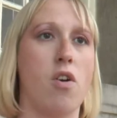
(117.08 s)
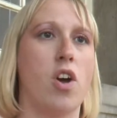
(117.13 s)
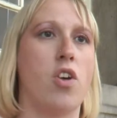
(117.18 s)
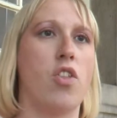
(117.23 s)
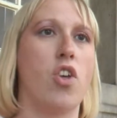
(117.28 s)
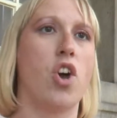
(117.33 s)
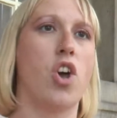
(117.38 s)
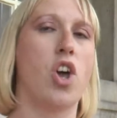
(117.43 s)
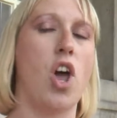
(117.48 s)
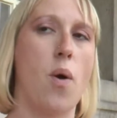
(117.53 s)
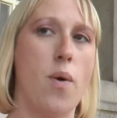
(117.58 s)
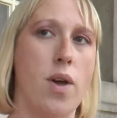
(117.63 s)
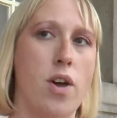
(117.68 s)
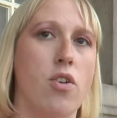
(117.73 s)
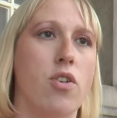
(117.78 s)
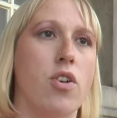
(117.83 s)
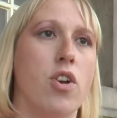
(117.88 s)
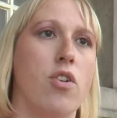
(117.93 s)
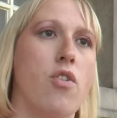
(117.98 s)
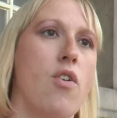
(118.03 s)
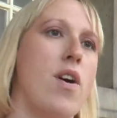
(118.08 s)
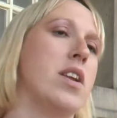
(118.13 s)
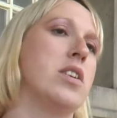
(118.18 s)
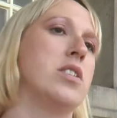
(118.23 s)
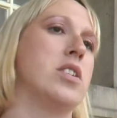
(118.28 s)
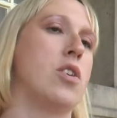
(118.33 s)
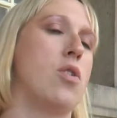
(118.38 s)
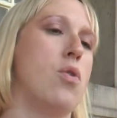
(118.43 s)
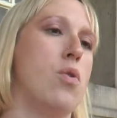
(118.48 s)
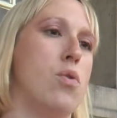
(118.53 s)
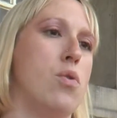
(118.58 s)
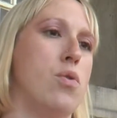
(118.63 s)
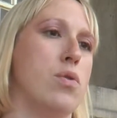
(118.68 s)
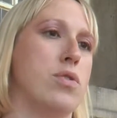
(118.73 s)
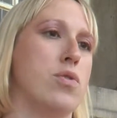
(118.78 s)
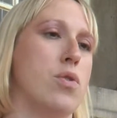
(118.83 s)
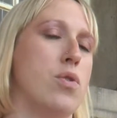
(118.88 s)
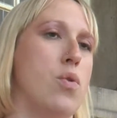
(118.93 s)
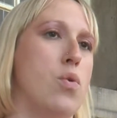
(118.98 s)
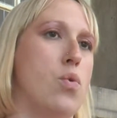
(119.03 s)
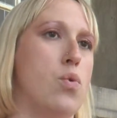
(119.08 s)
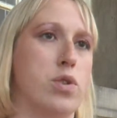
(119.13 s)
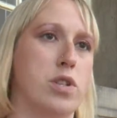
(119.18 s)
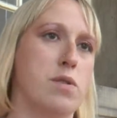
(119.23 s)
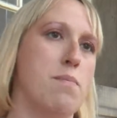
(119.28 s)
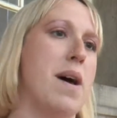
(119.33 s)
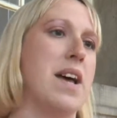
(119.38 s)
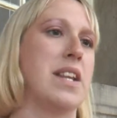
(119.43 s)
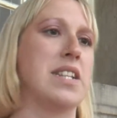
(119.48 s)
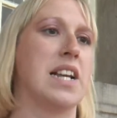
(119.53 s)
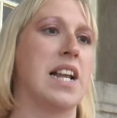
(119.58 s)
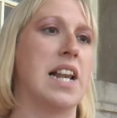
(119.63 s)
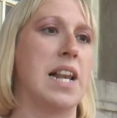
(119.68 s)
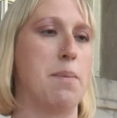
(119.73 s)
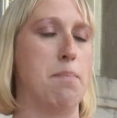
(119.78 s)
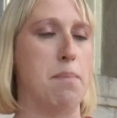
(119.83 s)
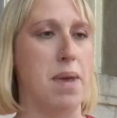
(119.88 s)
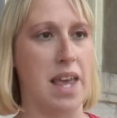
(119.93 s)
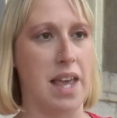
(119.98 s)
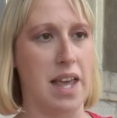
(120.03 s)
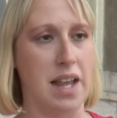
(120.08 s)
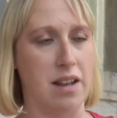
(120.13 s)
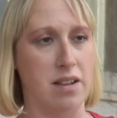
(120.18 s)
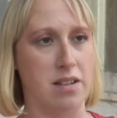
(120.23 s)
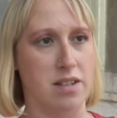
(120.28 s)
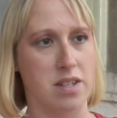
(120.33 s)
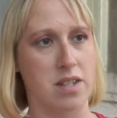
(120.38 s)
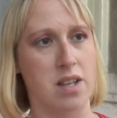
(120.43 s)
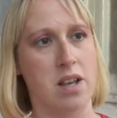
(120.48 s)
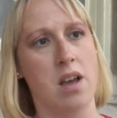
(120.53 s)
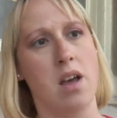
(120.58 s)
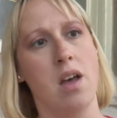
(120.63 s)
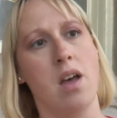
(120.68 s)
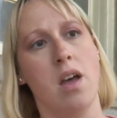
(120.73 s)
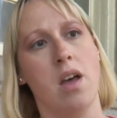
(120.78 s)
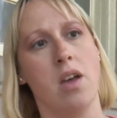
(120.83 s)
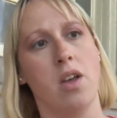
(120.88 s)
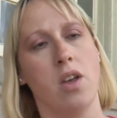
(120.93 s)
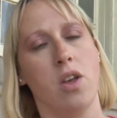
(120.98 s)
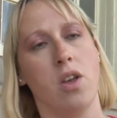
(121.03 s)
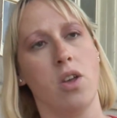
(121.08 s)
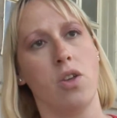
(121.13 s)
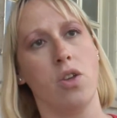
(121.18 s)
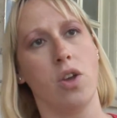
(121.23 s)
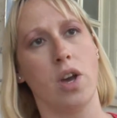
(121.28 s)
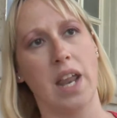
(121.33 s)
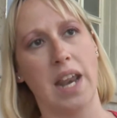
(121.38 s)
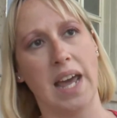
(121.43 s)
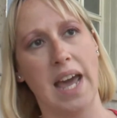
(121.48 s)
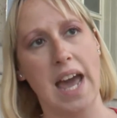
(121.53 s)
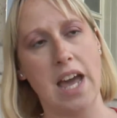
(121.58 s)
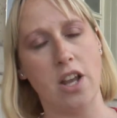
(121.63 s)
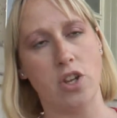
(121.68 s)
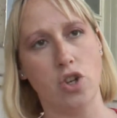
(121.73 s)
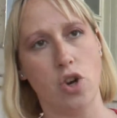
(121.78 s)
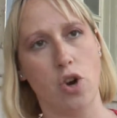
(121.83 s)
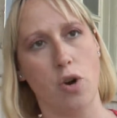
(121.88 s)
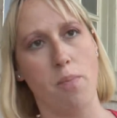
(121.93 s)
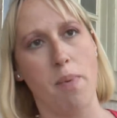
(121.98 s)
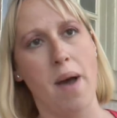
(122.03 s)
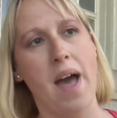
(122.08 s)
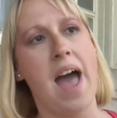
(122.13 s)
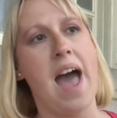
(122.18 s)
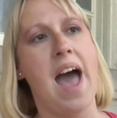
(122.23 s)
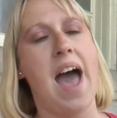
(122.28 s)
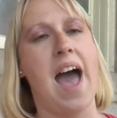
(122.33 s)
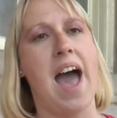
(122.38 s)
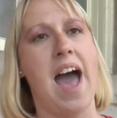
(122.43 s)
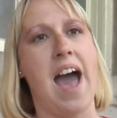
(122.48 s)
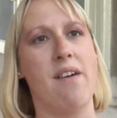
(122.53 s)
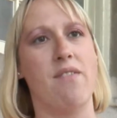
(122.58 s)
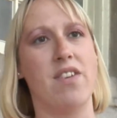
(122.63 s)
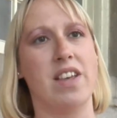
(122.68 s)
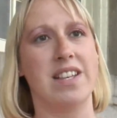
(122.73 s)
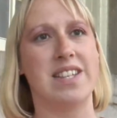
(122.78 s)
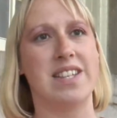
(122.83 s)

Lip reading: that going on an accredited course automatically means you're going to get a job. Having